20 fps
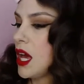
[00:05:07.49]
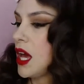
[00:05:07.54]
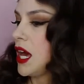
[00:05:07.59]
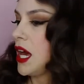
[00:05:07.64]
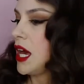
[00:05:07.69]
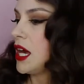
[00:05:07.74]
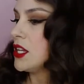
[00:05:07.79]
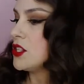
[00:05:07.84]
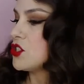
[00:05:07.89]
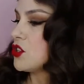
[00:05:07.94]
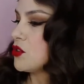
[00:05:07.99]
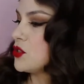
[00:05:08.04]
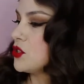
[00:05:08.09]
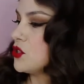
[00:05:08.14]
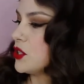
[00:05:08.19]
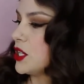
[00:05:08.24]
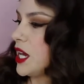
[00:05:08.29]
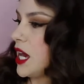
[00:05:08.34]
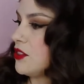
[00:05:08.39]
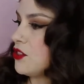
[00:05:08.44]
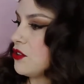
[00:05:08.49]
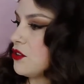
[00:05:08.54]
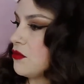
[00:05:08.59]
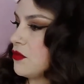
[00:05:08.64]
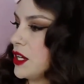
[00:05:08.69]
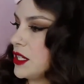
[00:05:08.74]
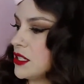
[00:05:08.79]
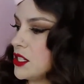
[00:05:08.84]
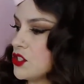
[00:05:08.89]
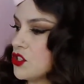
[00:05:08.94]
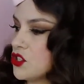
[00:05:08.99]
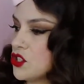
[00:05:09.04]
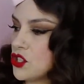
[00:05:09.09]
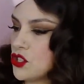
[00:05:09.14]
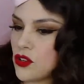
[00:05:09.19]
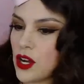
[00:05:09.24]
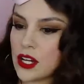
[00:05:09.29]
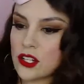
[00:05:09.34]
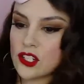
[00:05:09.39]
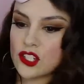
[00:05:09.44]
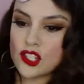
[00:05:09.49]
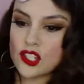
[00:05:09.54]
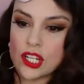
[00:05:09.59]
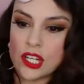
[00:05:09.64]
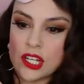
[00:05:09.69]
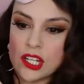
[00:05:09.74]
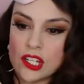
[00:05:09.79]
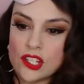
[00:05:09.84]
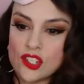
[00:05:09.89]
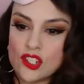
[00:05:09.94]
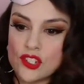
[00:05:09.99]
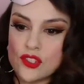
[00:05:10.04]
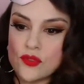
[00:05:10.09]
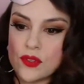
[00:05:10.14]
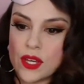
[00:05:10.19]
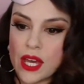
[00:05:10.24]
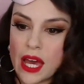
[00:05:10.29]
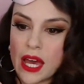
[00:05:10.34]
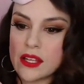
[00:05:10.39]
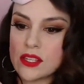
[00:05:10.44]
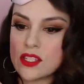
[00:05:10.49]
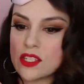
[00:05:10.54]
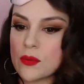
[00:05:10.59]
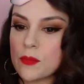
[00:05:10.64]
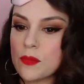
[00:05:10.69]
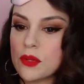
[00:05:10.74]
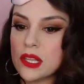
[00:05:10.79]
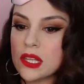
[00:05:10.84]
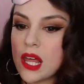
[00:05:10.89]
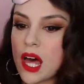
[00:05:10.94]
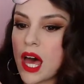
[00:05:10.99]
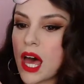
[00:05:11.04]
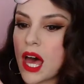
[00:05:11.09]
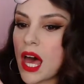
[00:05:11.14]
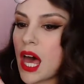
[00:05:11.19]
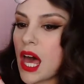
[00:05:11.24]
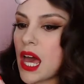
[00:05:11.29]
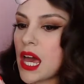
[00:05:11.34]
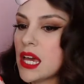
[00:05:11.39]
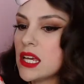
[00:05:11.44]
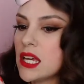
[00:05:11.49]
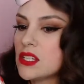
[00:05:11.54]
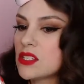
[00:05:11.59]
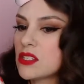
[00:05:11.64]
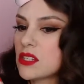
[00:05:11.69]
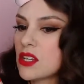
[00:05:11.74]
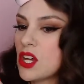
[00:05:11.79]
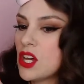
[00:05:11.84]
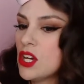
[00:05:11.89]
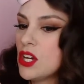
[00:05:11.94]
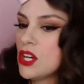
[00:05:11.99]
And so you'll get the written instructions, you get supplies,